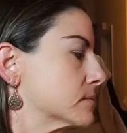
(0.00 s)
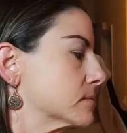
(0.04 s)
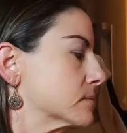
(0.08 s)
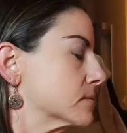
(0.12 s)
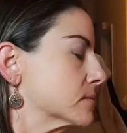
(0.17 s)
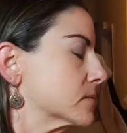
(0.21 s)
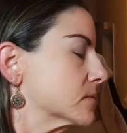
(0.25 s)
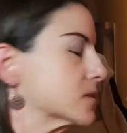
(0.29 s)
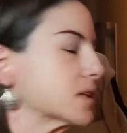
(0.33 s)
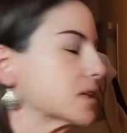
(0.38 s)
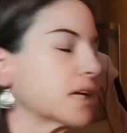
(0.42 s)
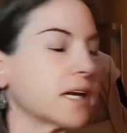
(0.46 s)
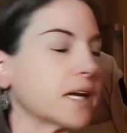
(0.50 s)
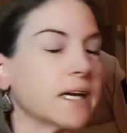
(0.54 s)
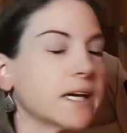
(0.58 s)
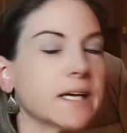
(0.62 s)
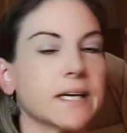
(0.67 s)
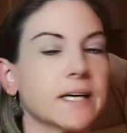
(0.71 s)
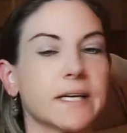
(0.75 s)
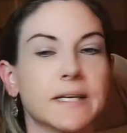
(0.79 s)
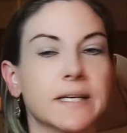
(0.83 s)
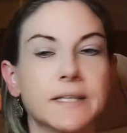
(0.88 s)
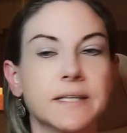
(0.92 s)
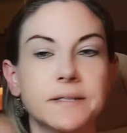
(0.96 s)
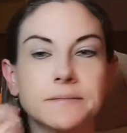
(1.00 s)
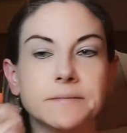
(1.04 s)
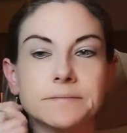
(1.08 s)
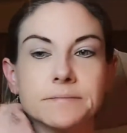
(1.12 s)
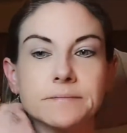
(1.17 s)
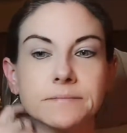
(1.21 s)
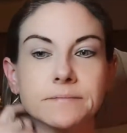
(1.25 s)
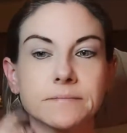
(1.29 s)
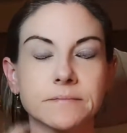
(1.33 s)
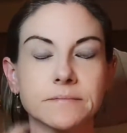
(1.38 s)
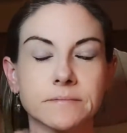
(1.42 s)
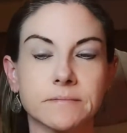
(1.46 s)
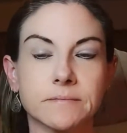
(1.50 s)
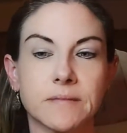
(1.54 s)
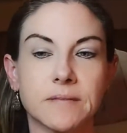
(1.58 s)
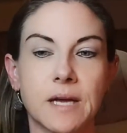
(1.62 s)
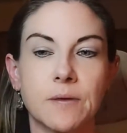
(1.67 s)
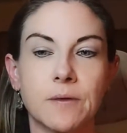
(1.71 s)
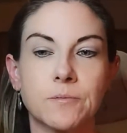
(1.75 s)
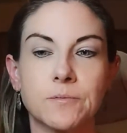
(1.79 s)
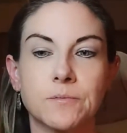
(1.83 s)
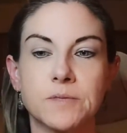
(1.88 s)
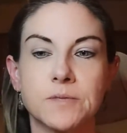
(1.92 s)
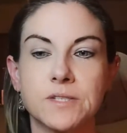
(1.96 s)
Okay, that
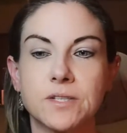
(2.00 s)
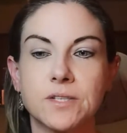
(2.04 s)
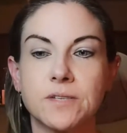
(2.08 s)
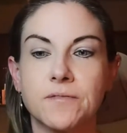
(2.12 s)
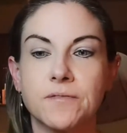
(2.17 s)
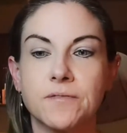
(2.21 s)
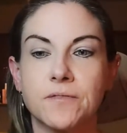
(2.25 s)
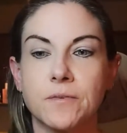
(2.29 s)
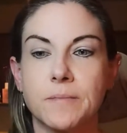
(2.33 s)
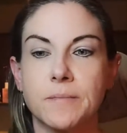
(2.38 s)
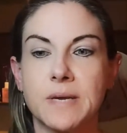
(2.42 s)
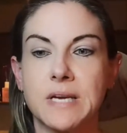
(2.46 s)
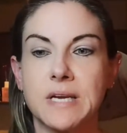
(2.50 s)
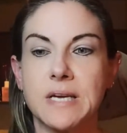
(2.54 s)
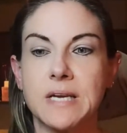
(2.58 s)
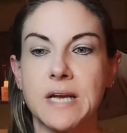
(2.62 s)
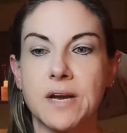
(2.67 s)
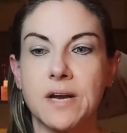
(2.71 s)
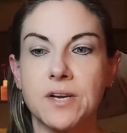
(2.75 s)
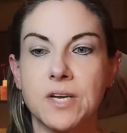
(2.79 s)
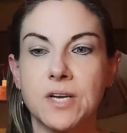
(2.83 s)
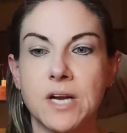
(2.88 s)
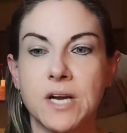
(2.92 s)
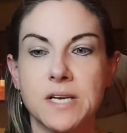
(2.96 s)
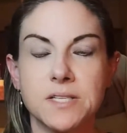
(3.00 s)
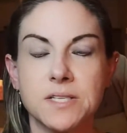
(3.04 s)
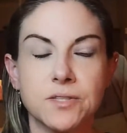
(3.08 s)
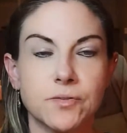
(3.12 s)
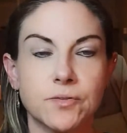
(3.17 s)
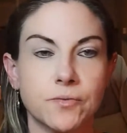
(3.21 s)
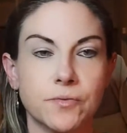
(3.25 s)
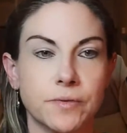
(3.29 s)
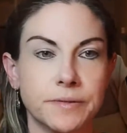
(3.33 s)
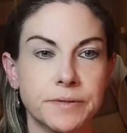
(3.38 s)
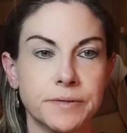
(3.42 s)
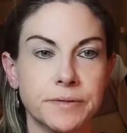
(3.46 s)
one was good for me. How are you guys doing?